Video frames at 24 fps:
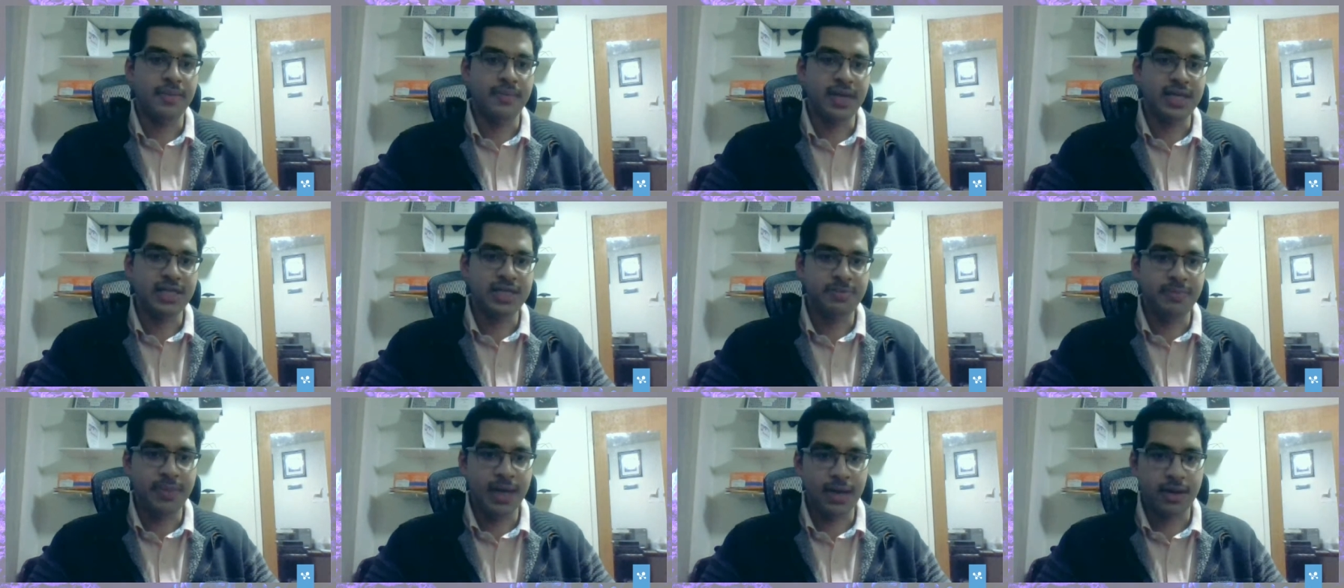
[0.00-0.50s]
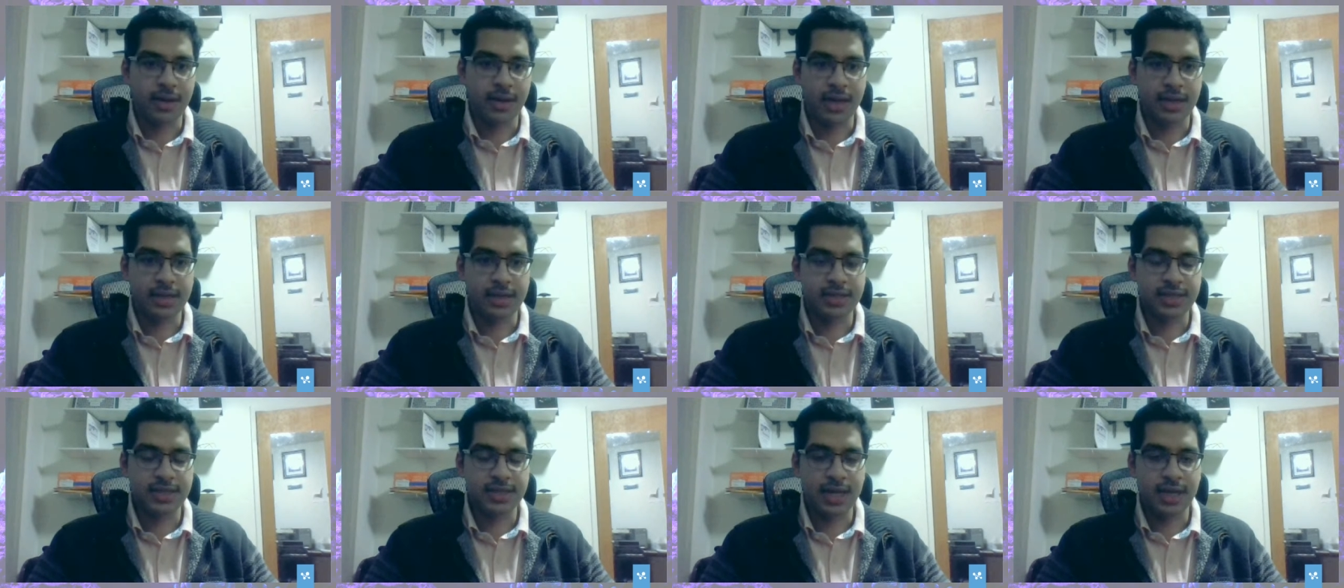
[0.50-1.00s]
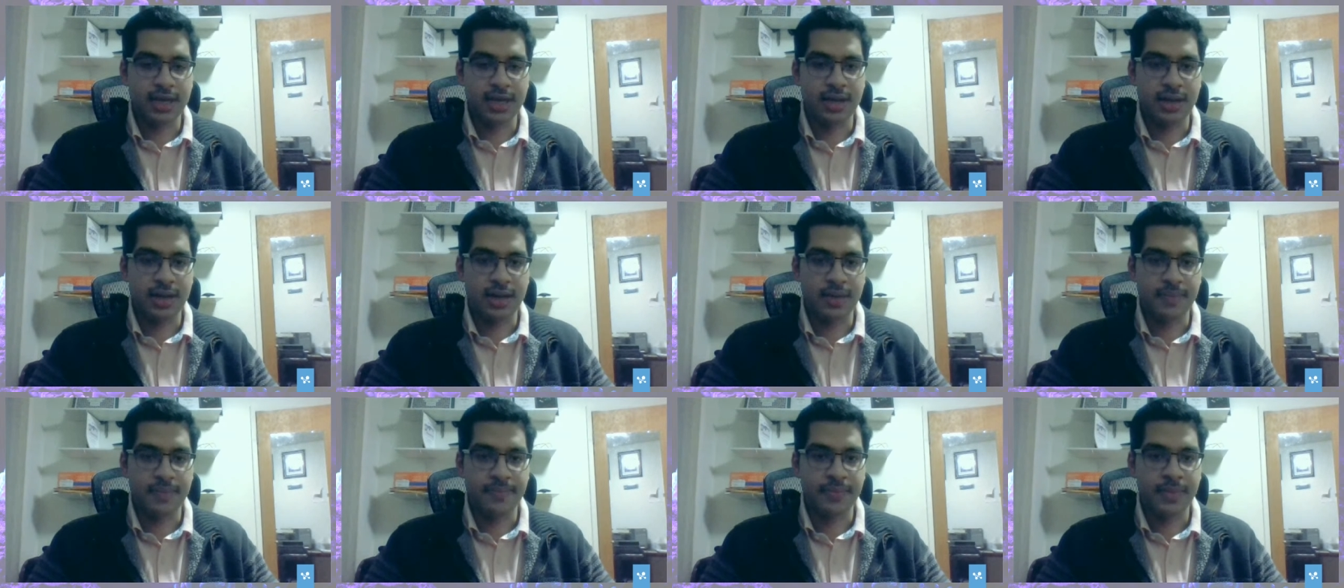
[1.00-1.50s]
experience
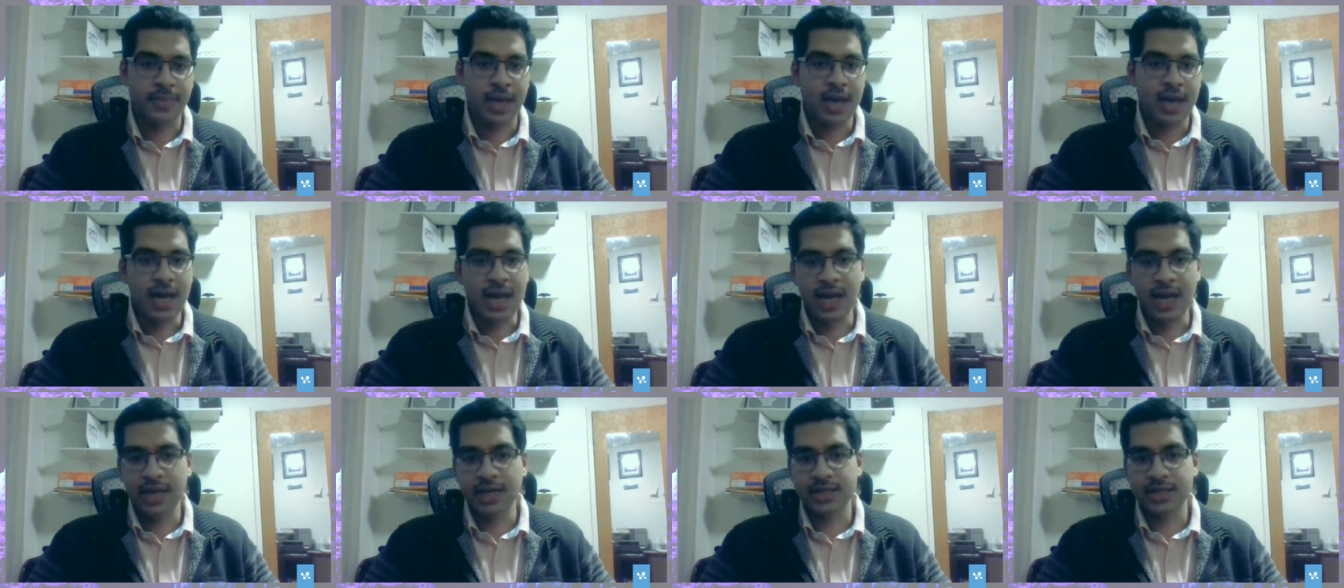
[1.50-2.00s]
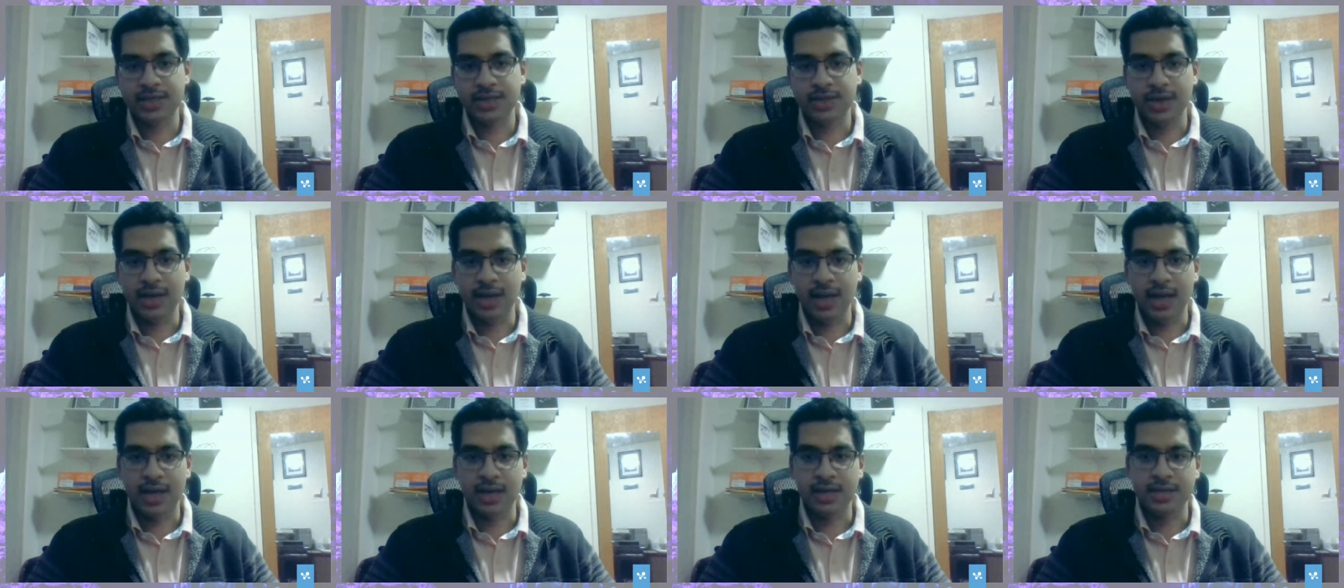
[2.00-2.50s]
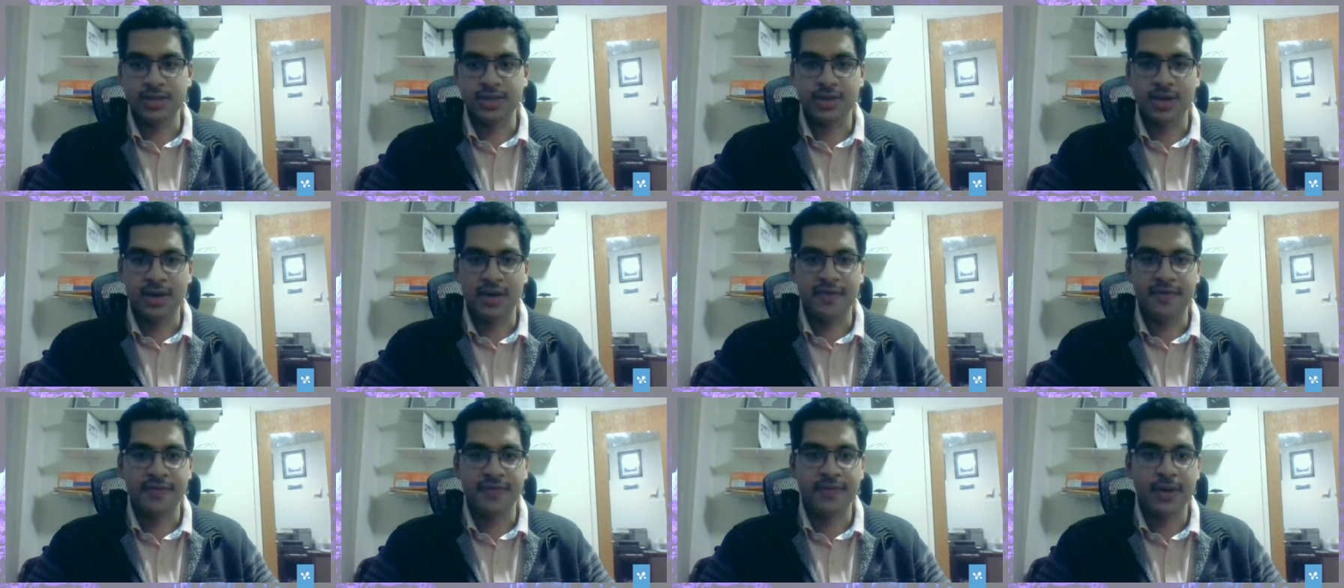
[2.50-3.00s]
in industry and
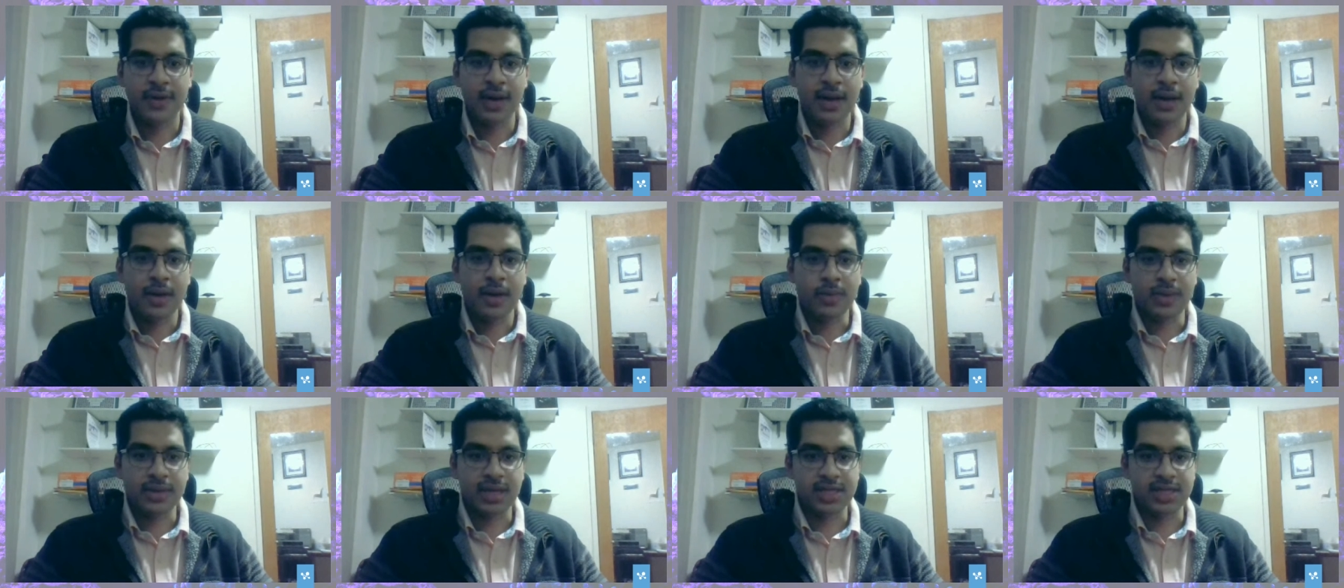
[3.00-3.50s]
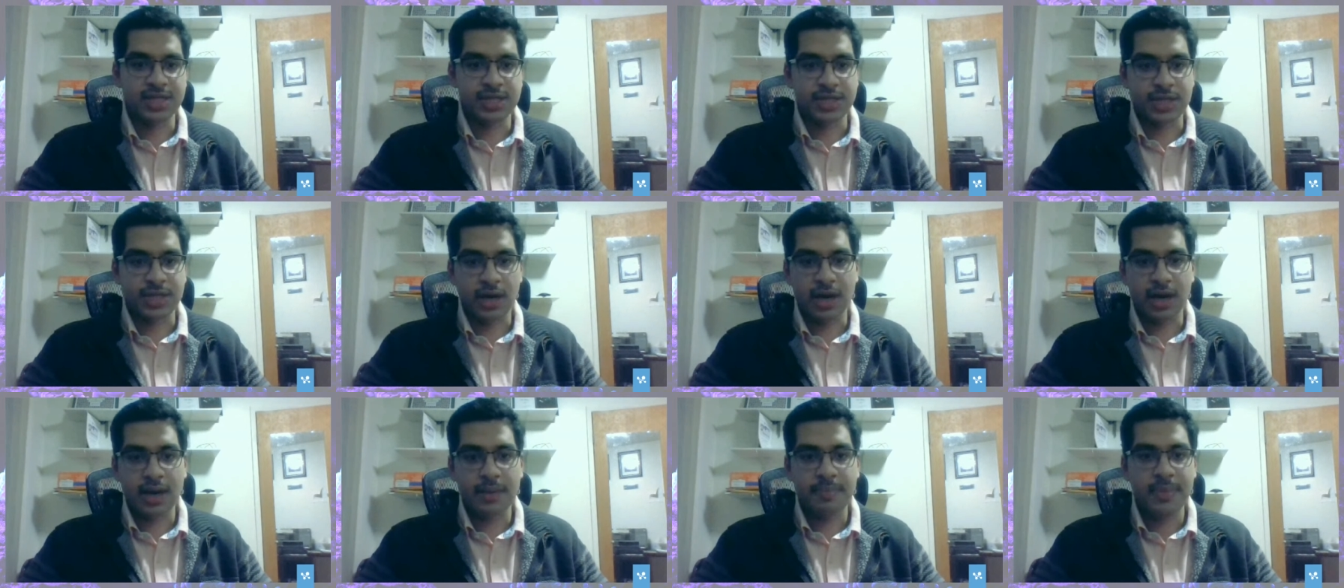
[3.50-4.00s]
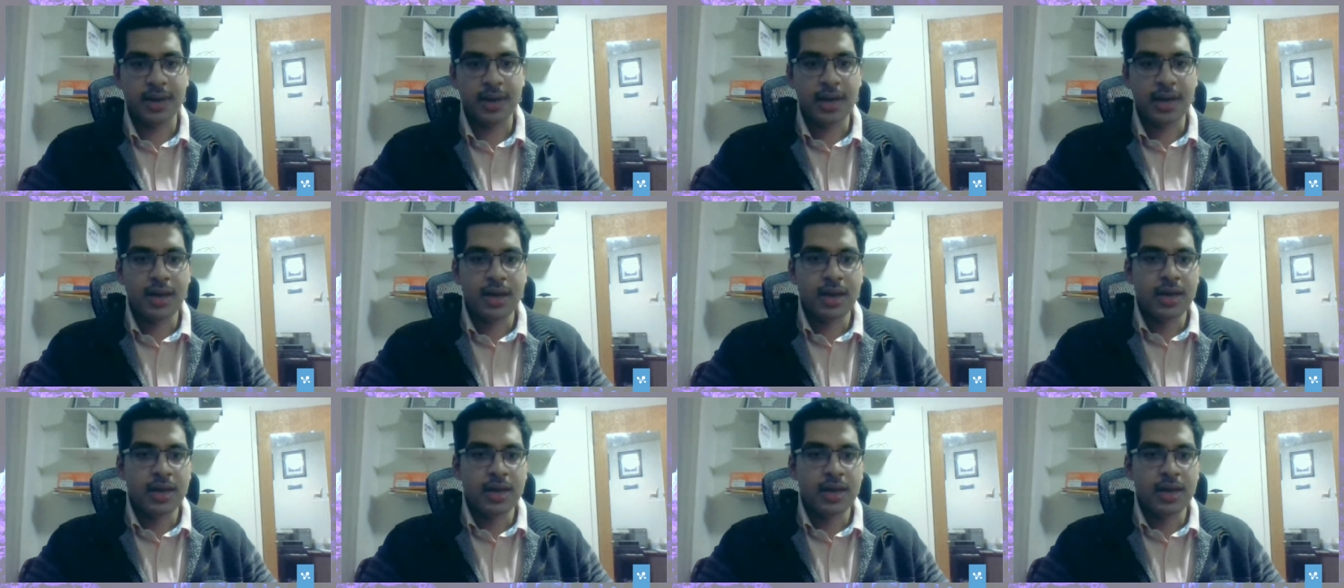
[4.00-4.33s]
sort of with a startup.